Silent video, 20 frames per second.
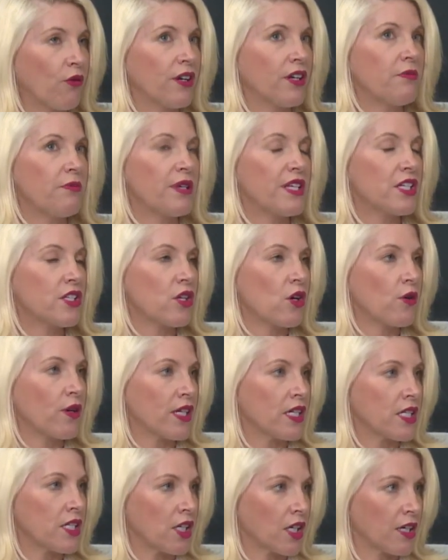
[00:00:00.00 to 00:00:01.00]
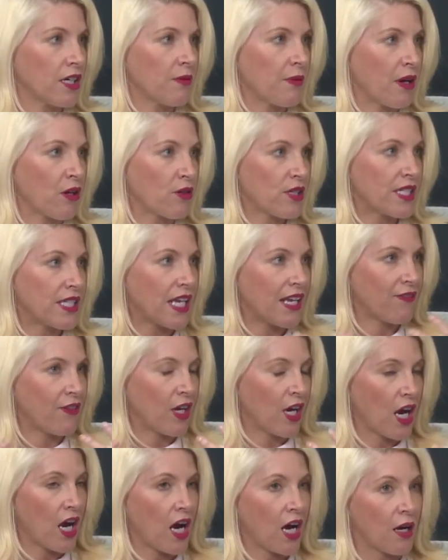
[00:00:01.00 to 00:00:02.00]
wouldn't be so concerned about
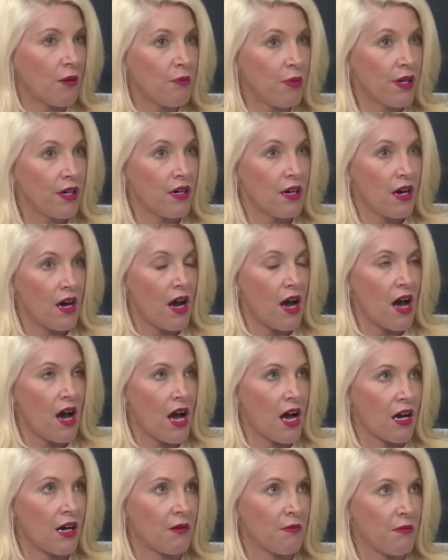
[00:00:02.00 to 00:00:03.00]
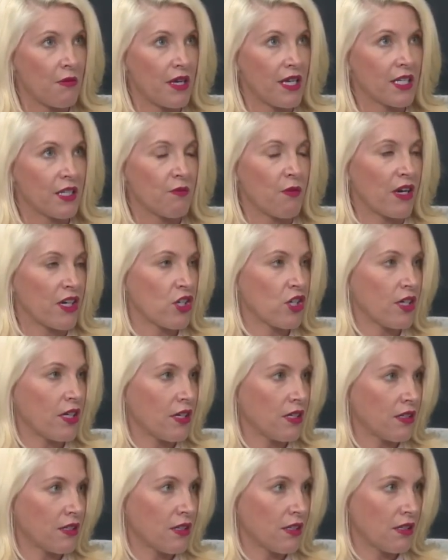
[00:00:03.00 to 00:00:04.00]
saving up um, as much
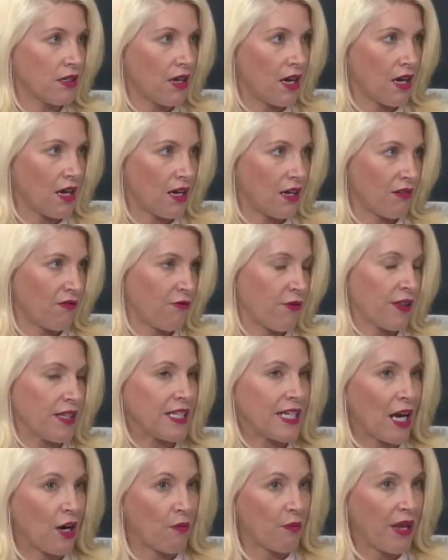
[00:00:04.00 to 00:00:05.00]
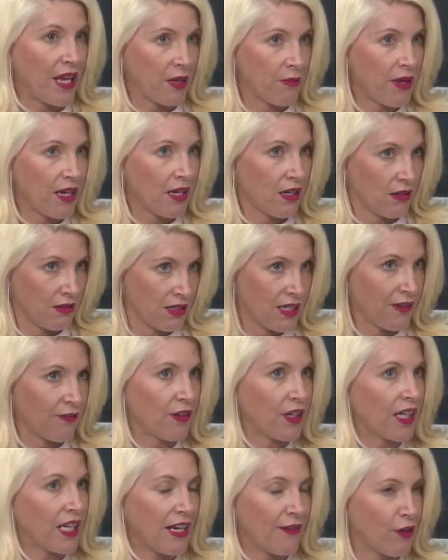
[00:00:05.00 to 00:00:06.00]
as uh, for the down payment.
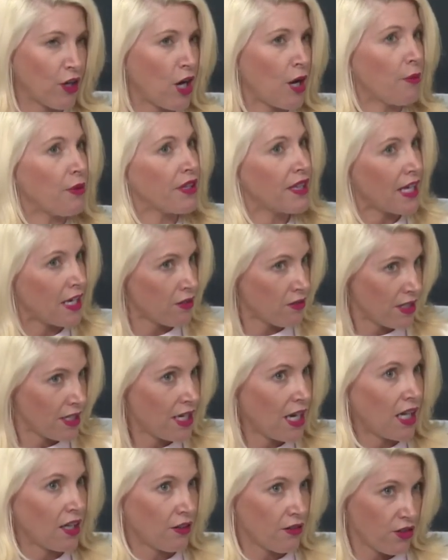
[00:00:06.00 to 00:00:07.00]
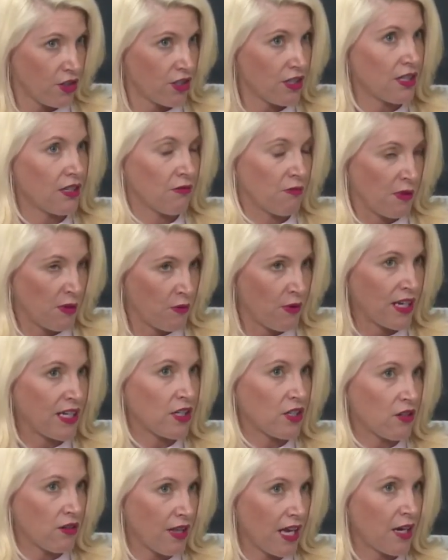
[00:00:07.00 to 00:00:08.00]
Definitely have a couple thousand dollars. You, we want
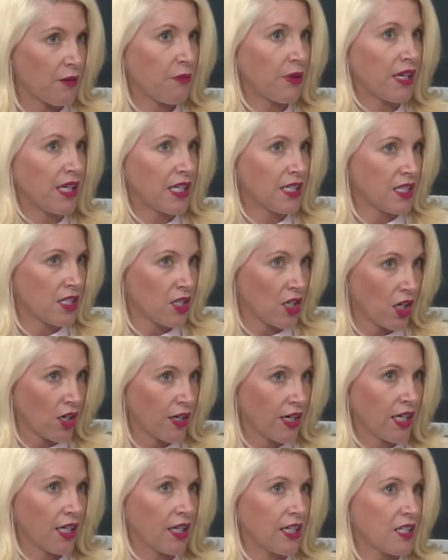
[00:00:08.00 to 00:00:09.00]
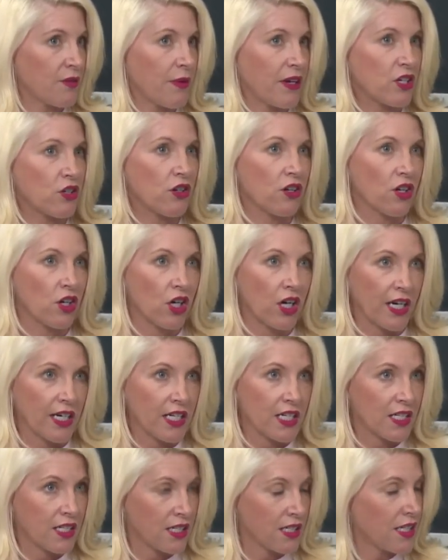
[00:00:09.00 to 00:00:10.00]
to do that, but get started. Let's make sure your
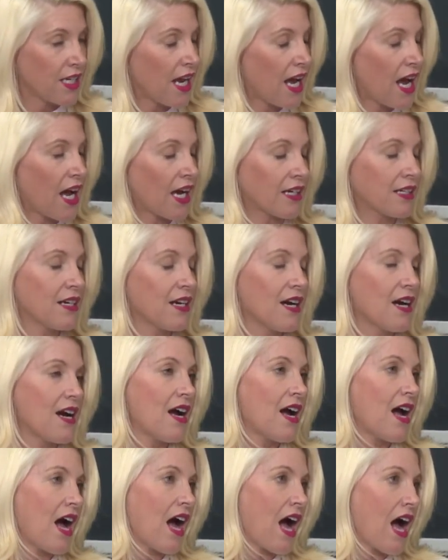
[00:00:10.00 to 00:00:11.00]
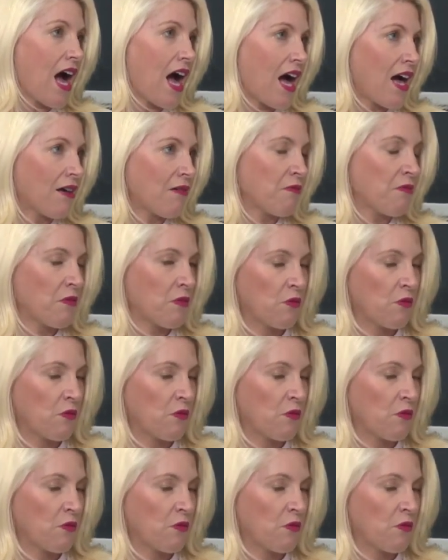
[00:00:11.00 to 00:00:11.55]
credit's intact. Uh,